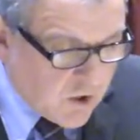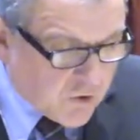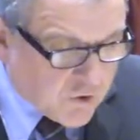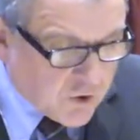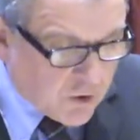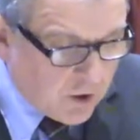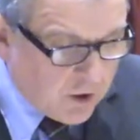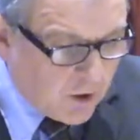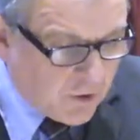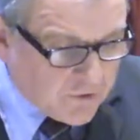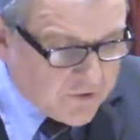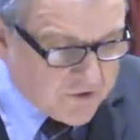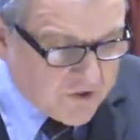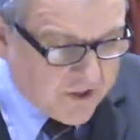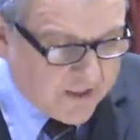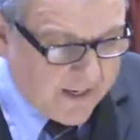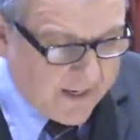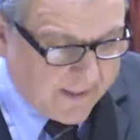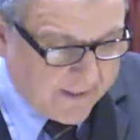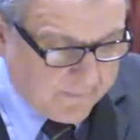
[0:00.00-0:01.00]
To close
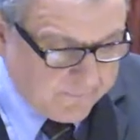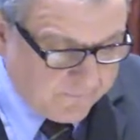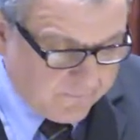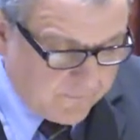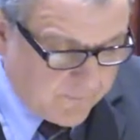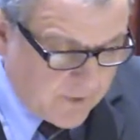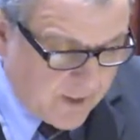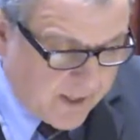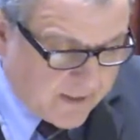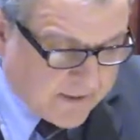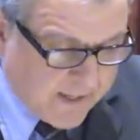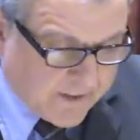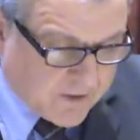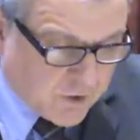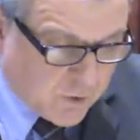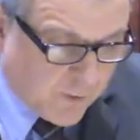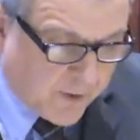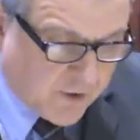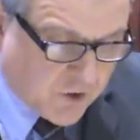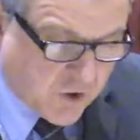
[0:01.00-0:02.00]
tonight, as I
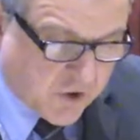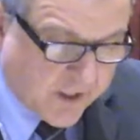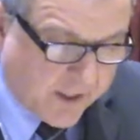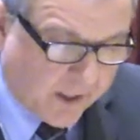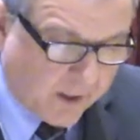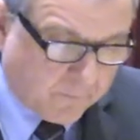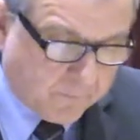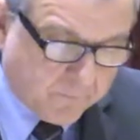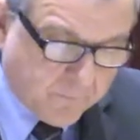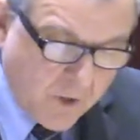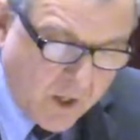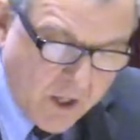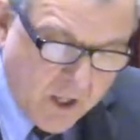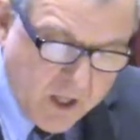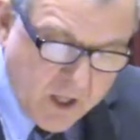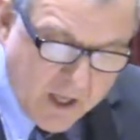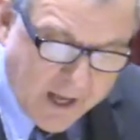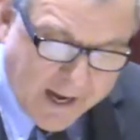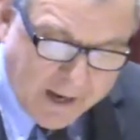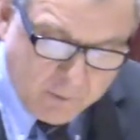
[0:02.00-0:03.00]
do each year,
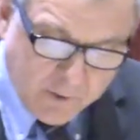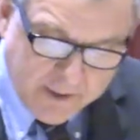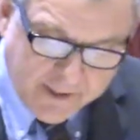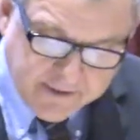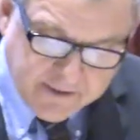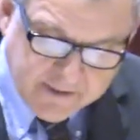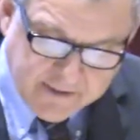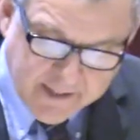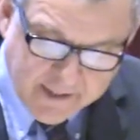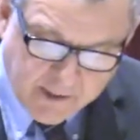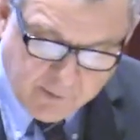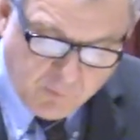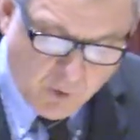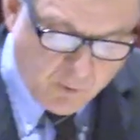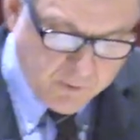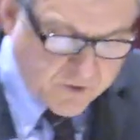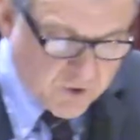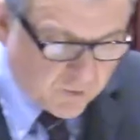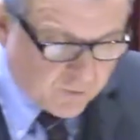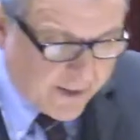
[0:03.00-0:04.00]
I would like to take a
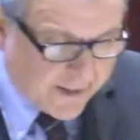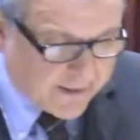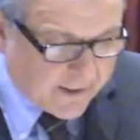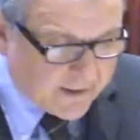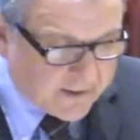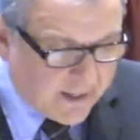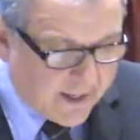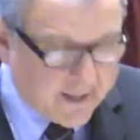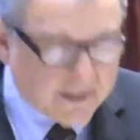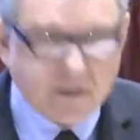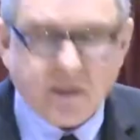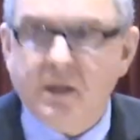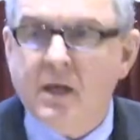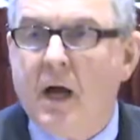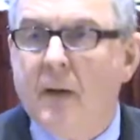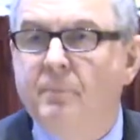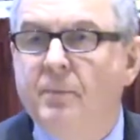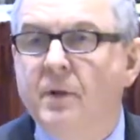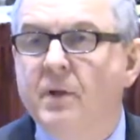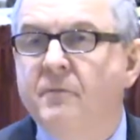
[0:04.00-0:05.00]
moment to recognize a
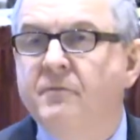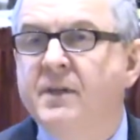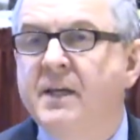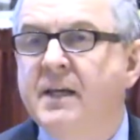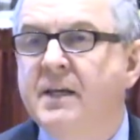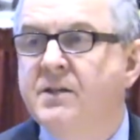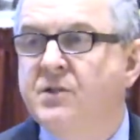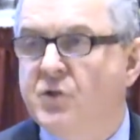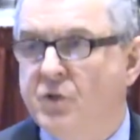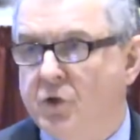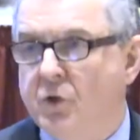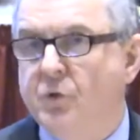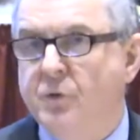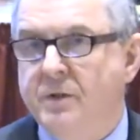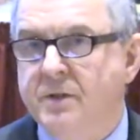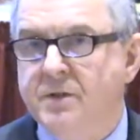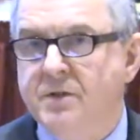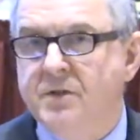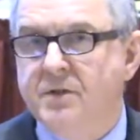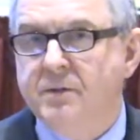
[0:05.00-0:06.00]
couple of these
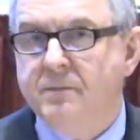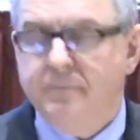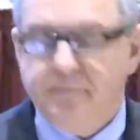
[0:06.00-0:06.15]
students.